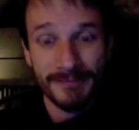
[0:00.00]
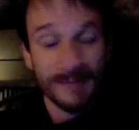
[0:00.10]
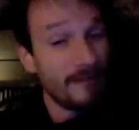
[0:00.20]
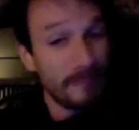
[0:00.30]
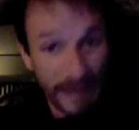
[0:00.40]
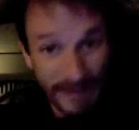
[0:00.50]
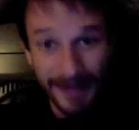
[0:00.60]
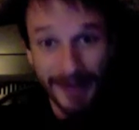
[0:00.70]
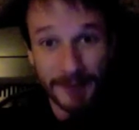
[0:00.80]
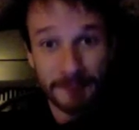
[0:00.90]
I've been
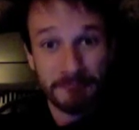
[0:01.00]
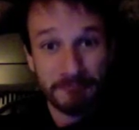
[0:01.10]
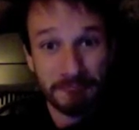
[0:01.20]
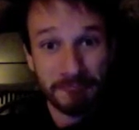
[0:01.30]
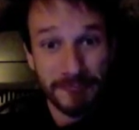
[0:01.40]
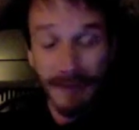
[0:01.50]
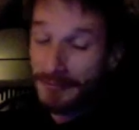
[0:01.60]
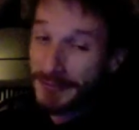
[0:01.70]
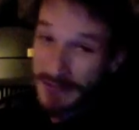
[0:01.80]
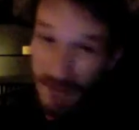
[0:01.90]
there. I've
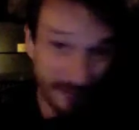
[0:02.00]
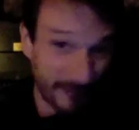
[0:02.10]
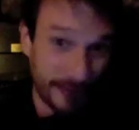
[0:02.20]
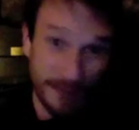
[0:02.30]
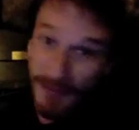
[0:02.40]
suffered.